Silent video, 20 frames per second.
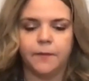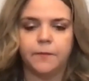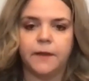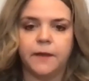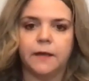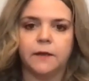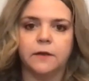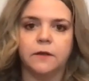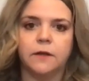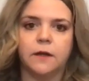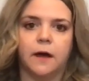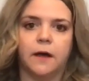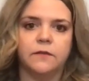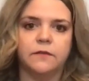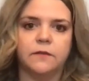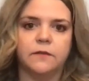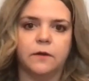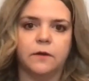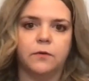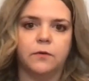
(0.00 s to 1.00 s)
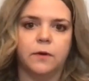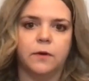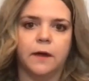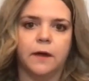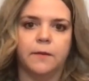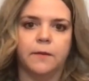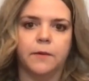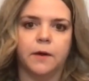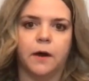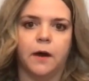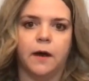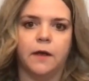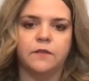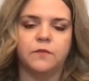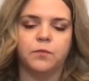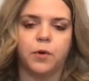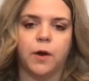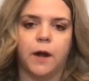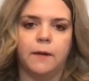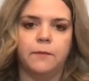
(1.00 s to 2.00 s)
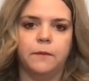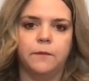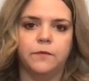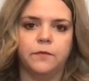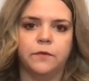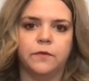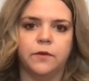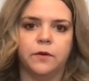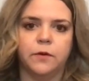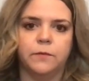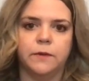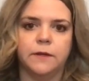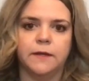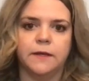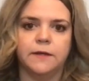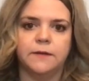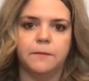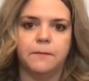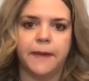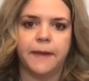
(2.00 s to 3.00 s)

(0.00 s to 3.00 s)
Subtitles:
It could also cause problems with your ability to